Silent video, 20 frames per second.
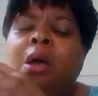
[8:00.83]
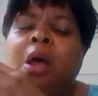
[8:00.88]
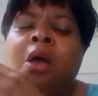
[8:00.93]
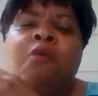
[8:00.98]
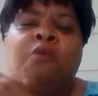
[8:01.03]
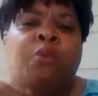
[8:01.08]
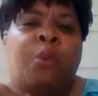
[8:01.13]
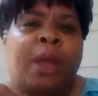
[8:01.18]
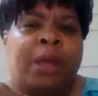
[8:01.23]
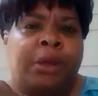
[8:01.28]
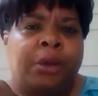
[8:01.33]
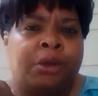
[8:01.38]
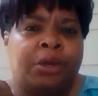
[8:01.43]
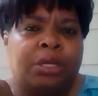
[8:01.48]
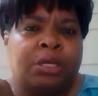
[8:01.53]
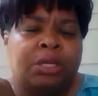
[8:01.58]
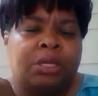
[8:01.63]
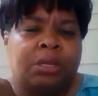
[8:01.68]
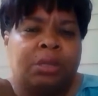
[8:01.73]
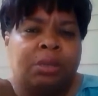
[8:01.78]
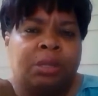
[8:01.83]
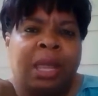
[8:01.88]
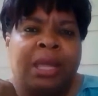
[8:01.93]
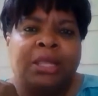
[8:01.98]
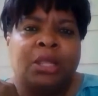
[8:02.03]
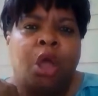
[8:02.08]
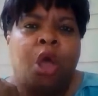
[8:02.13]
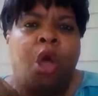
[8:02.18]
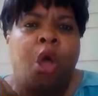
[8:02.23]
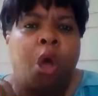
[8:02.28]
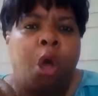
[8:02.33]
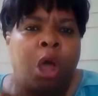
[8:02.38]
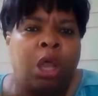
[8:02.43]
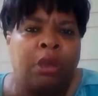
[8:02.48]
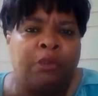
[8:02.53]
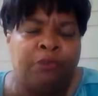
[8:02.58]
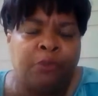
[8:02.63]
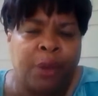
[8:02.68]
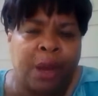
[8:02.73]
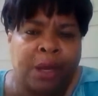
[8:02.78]
of records, like the
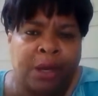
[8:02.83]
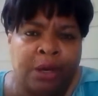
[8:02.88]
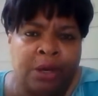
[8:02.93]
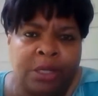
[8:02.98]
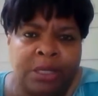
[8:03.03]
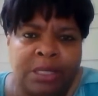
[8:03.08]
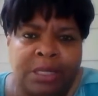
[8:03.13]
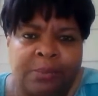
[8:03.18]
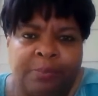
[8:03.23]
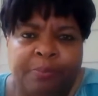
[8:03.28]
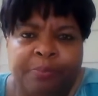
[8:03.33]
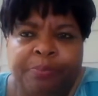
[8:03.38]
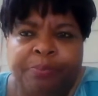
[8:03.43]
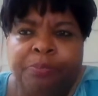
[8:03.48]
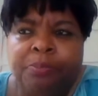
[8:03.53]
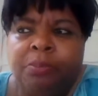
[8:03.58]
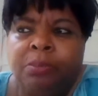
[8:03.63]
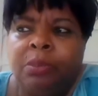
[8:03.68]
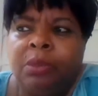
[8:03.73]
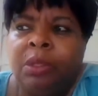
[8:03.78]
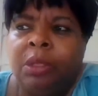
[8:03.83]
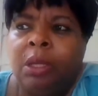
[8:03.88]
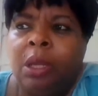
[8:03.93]
hall of records.